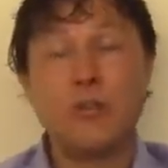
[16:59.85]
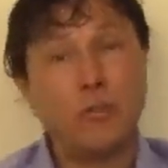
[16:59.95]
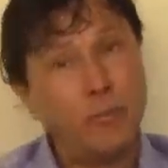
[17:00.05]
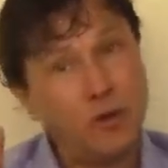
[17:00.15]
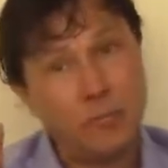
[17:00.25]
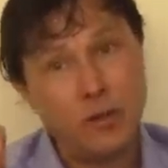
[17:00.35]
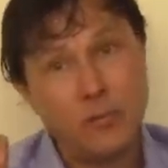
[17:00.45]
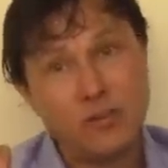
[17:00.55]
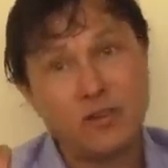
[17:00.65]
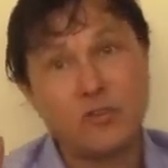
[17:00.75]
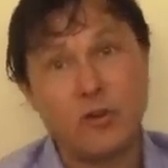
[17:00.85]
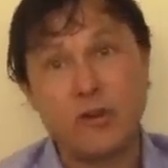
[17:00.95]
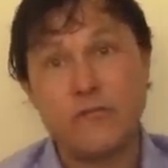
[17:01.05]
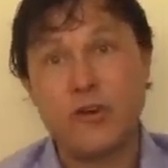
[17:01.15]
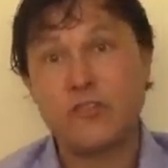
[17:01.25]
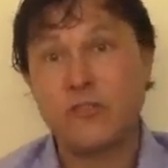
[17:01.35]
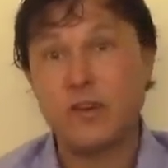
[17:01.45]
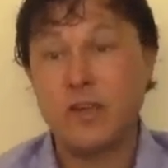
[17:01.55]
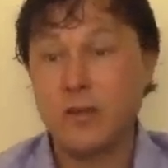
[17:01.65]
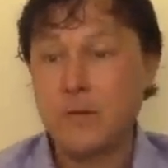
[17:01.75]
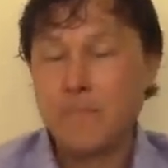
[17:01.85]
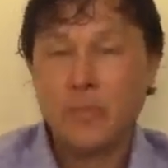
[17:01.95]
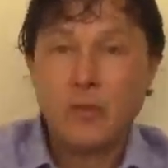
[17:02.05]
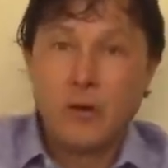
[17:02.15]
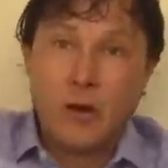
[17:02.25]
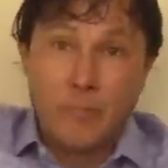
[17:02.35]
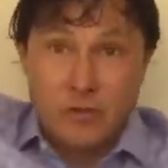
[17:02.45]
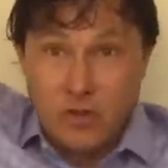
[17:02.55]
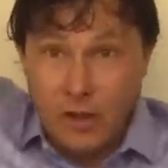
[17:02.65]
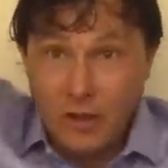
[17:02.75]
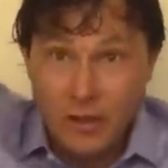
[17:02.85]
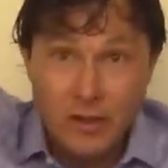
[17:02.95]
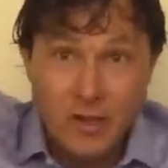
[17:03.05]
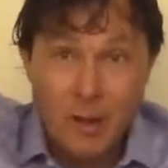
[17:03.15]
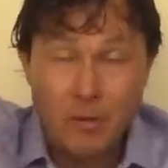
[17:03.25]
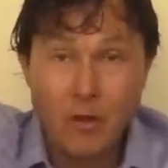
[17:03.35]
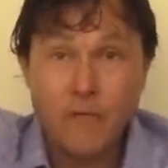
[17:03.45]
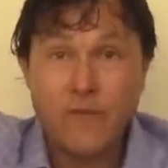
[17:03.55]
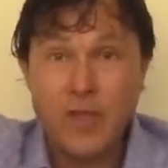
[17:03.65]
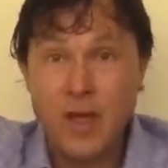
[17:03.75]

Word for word: Although the Medical Medium says drink it fresh every day. Um, check the link down below for